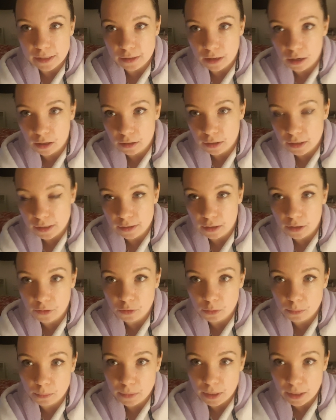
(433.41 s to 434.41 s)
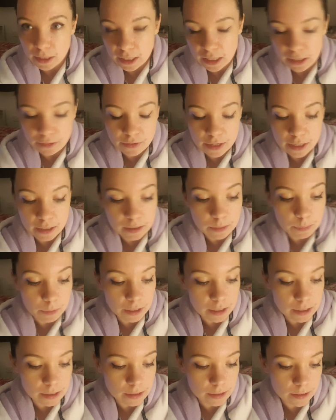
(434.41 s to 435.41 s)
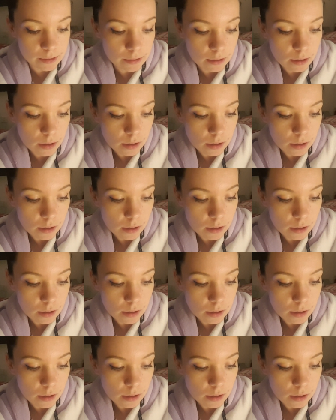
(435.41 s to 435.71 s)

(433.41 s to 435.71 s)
done aside from in the evenings, because